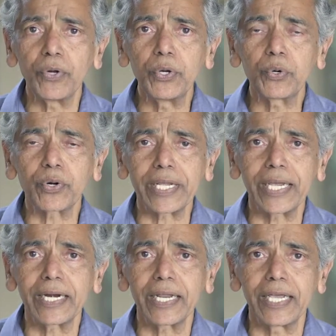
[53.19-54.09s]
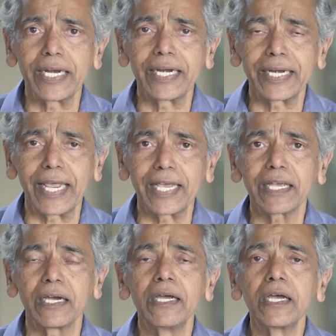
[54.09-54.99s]
nutrient
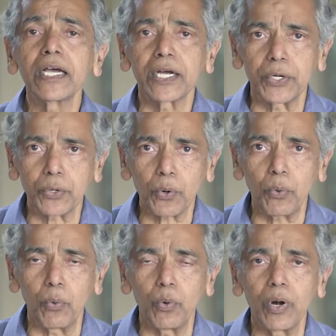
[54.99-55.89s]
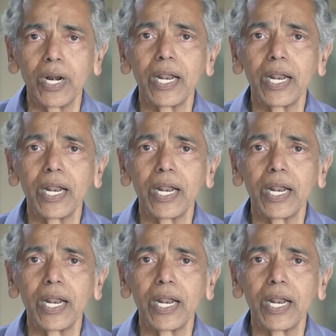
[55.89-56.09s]
intake control